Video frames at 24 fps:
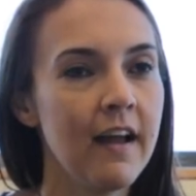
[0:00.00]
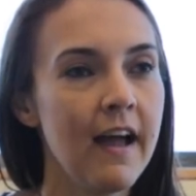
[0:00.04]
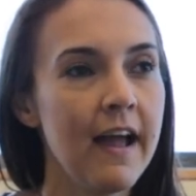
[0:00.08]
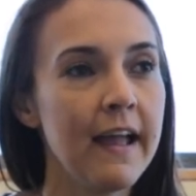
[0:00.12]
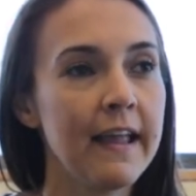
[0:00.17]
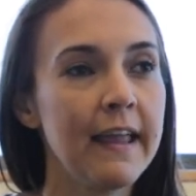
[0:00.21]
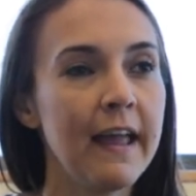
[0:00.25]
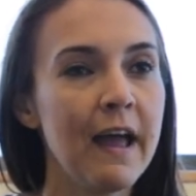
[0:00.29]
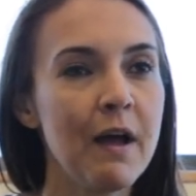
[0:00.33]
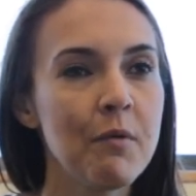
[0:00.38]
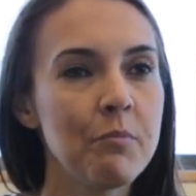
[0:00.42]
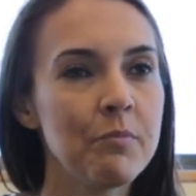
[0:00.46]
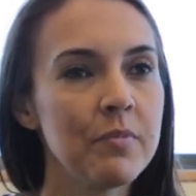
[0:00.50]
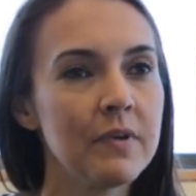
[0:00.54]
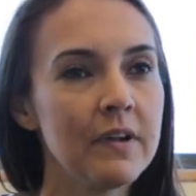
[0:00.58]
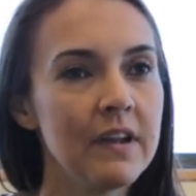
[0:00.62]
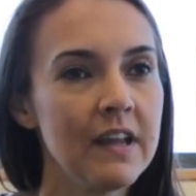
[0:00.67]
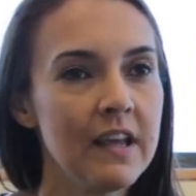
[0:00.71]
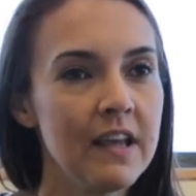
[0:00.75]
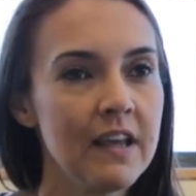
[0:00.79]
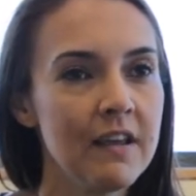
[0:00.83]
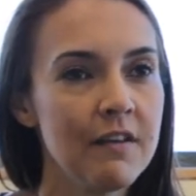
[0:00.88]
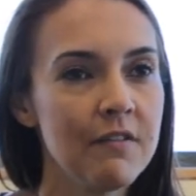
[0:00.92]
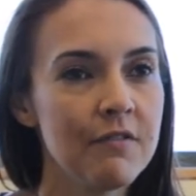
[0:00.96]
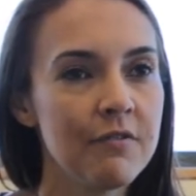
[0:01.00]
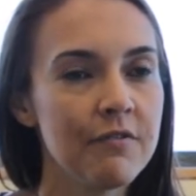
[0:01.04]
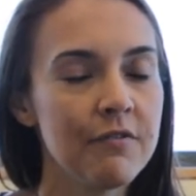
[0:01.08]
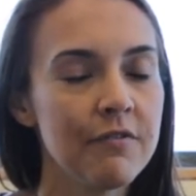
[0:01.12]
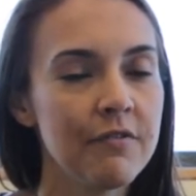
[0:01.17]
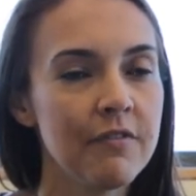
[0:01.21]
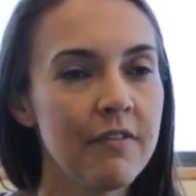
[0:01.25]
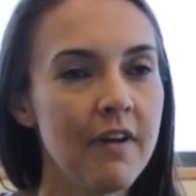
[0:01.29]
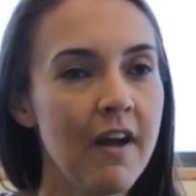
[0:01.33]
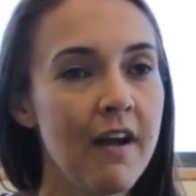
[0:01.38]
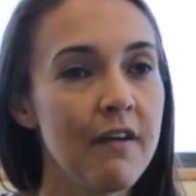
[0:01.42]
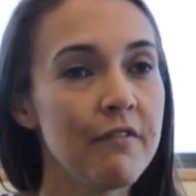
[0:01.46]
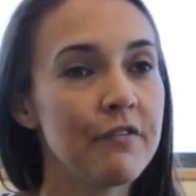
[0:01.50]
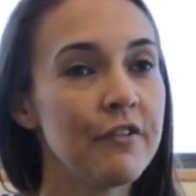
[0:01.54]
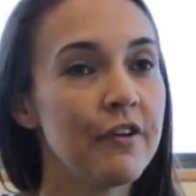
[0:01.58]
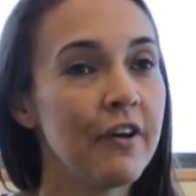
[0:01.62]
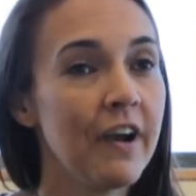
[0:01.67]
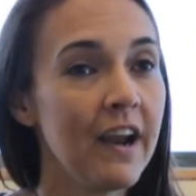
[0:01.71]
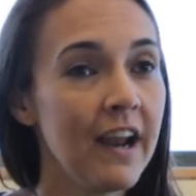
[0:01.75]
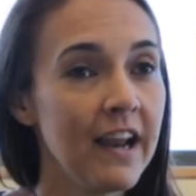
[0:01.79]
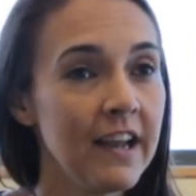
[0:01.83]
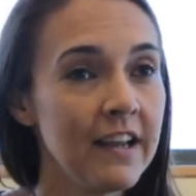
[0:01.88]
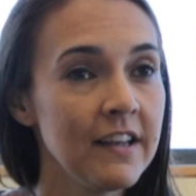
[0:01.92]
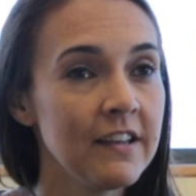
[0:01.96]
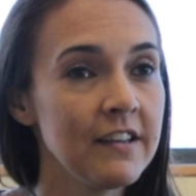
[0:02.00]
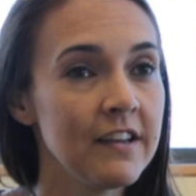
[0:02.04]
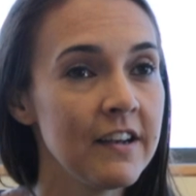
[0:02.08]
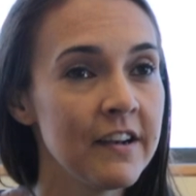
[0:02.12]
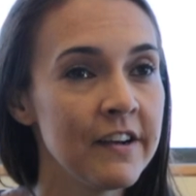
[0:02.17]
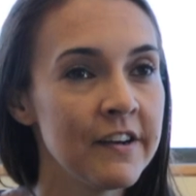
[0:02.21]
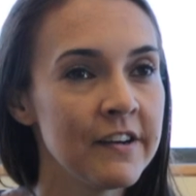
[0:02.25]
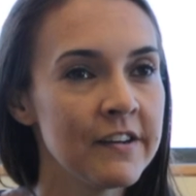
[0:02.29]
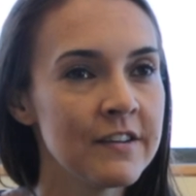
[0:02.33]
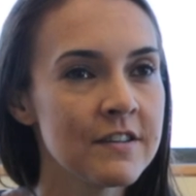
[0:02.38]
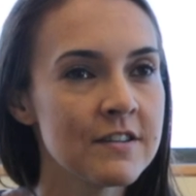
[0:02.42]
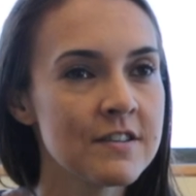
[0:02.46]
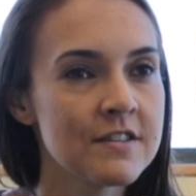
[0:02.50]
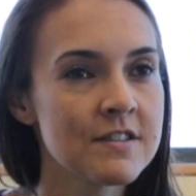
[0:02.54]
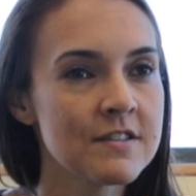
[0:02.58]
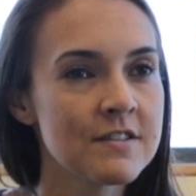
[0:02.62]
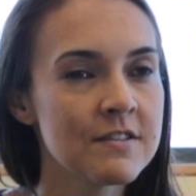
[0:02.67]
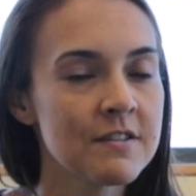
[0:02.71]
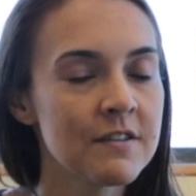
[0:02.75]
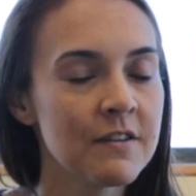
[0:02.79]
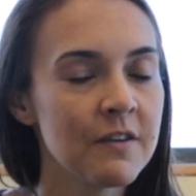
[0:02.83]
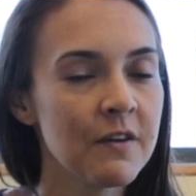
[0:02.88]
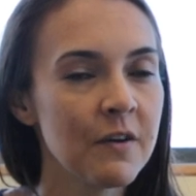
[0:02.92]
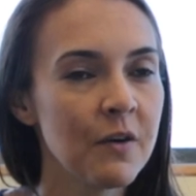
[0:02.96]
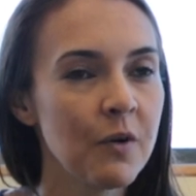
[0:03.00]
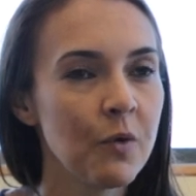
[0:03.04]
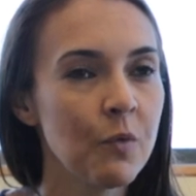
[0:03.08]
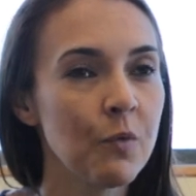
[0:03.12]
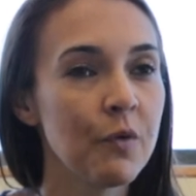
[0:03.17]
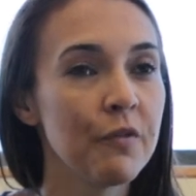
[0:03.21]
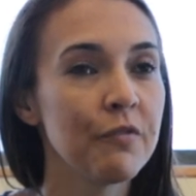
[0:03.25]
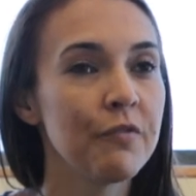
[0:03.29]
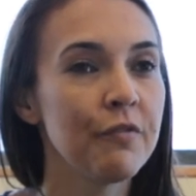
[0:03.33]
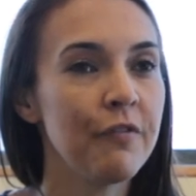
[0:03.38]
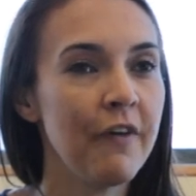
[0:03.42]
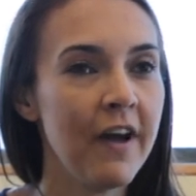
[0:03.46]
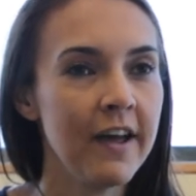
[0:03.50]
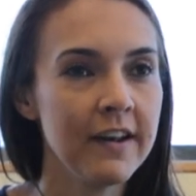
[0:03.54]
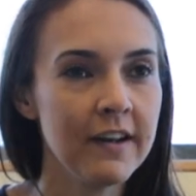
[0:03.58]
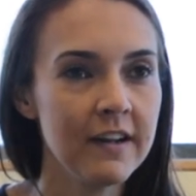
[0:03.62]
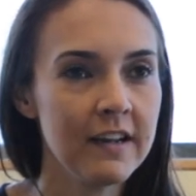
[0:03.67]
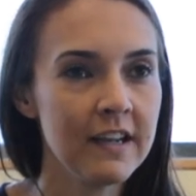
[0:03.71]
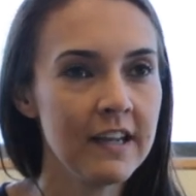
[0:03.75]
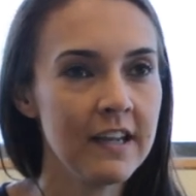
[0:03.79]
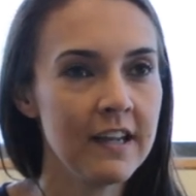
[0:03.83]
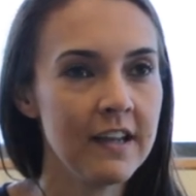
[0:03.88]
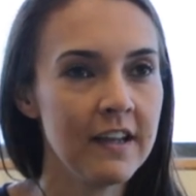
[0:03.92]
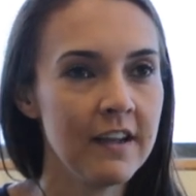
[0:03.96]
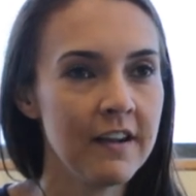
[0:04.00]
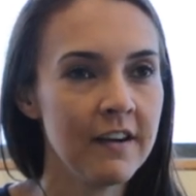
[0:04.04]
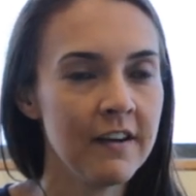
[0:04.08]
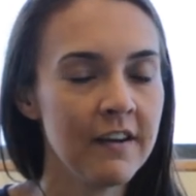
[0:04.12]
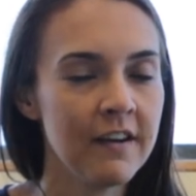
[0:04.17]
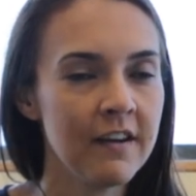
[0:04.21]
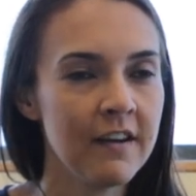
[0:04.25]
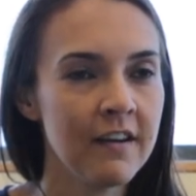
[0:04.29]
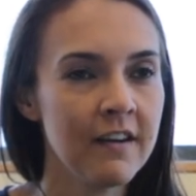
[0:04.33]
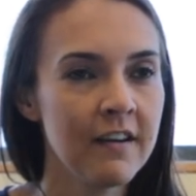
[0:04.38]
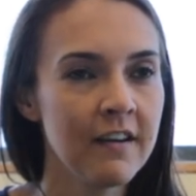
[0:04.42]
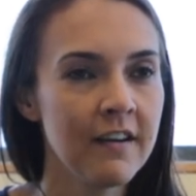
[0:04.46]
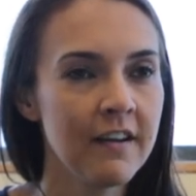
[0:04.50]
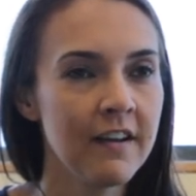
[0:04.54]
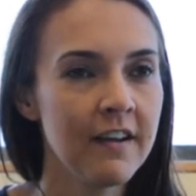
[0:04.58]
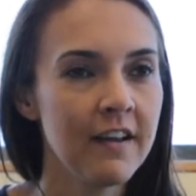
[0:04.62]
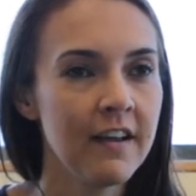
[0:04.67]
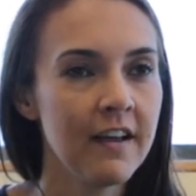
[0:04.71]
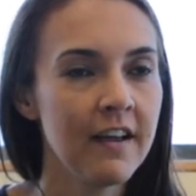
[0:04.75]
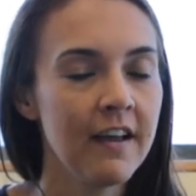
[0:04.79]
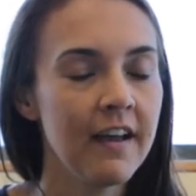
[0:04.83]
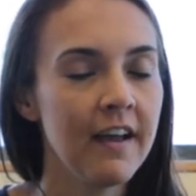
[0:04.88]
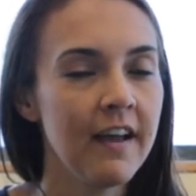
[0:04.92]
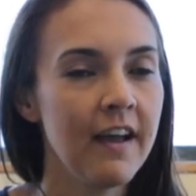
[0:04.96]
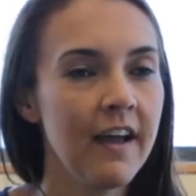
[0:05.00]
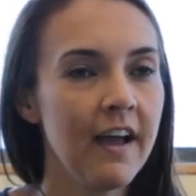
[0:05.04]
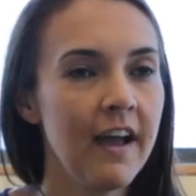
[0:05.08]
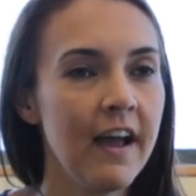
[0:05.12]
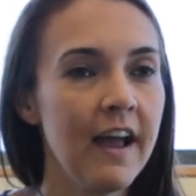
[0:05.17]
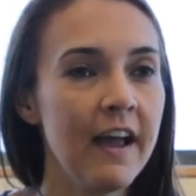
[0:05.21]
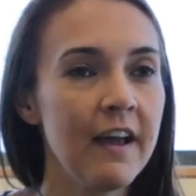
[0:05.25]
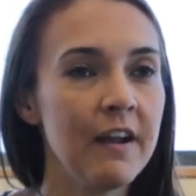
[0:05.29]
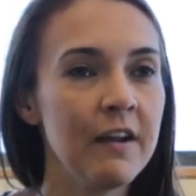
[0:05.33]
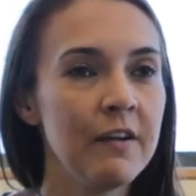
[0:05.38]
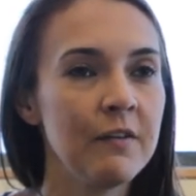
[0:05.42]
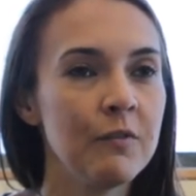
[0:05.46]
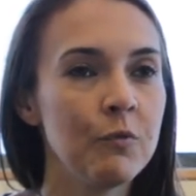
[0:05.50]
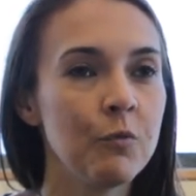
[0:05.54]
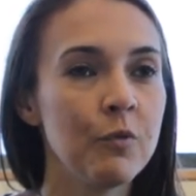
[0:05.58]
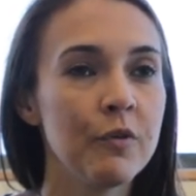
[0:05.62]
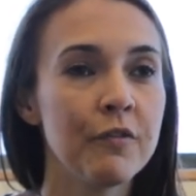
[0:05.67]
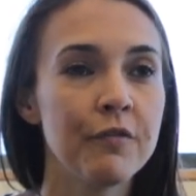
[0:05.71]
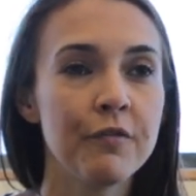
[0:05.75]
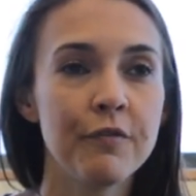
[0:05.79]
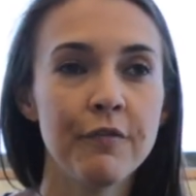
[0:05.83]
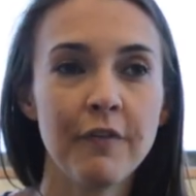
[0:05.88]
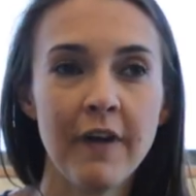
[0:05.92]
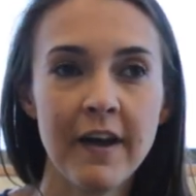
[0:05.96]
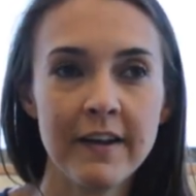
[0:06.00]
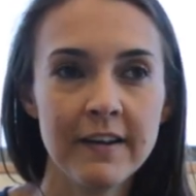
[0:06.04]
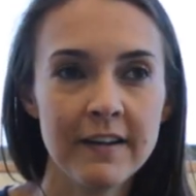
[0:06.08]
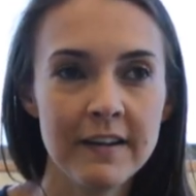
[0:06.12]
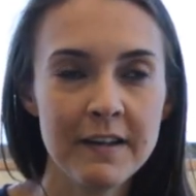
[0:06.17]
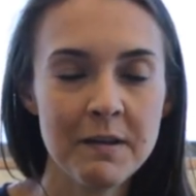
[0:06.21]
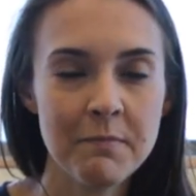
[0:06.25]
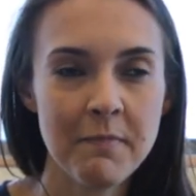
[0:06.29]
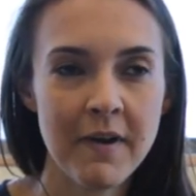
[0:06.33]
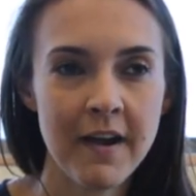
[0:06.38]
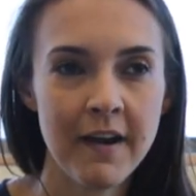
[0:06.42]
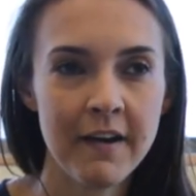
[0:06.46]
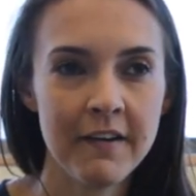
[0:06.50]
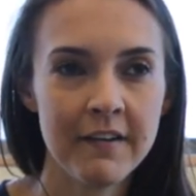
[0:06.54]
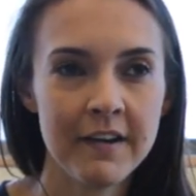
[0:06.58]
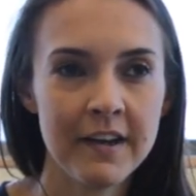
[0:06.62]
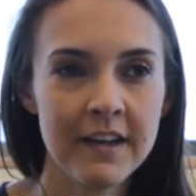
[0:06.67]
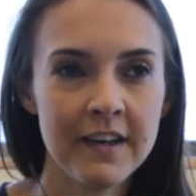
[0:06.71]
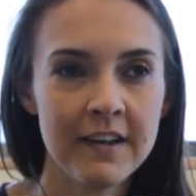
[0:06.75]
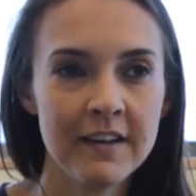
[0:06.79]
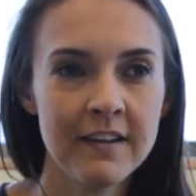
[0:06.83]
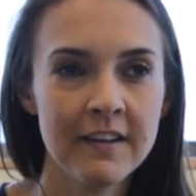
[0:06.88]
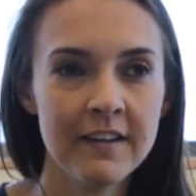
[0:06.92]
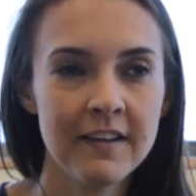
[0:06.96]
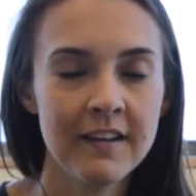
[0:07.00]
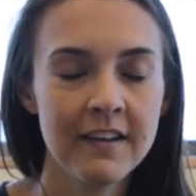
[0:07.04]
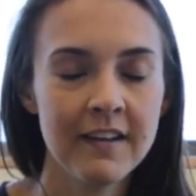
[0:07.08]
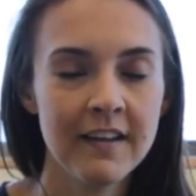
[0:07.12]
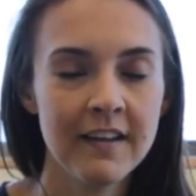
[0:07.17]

I can't believe after eight years, we're finally here and we're finally married